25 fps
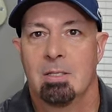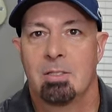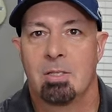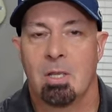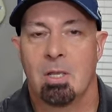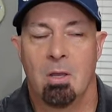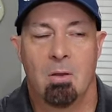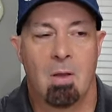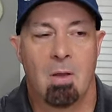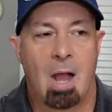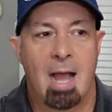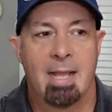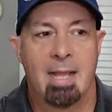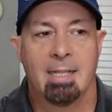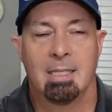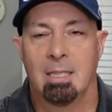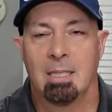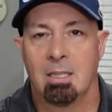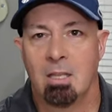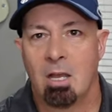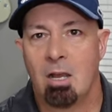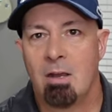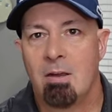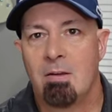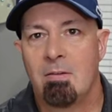So I
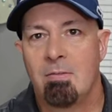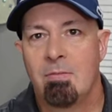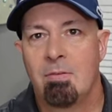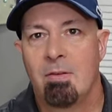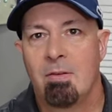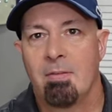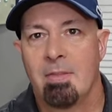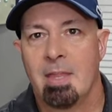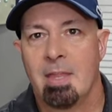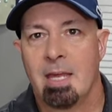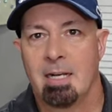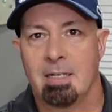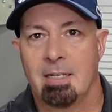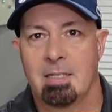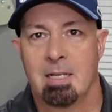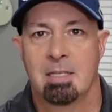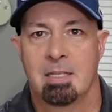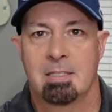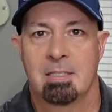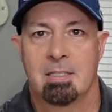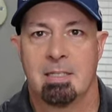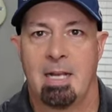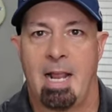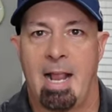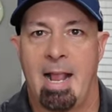love that it
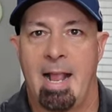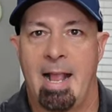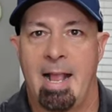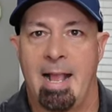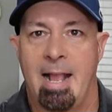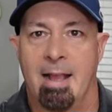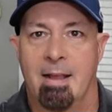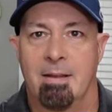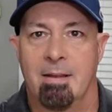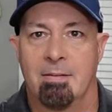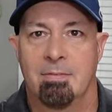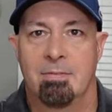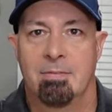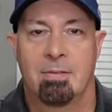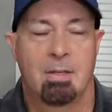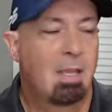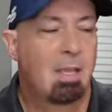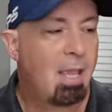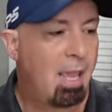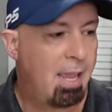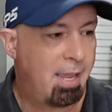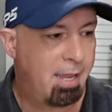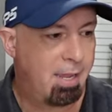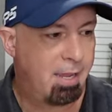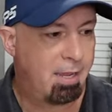doesn't have
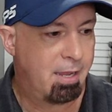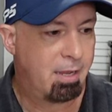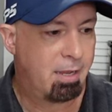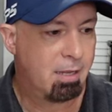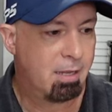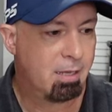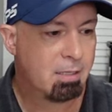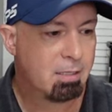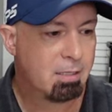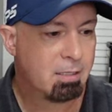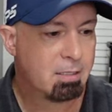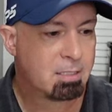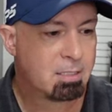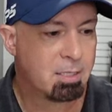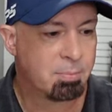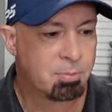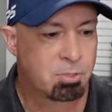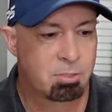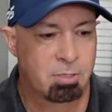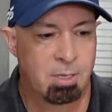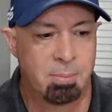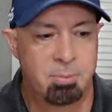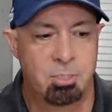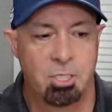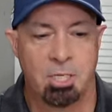a
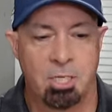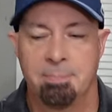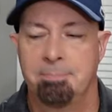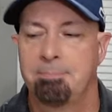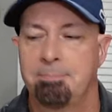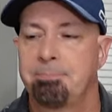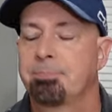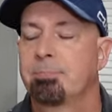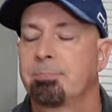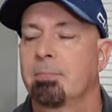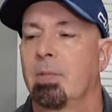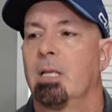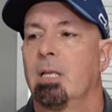subscription.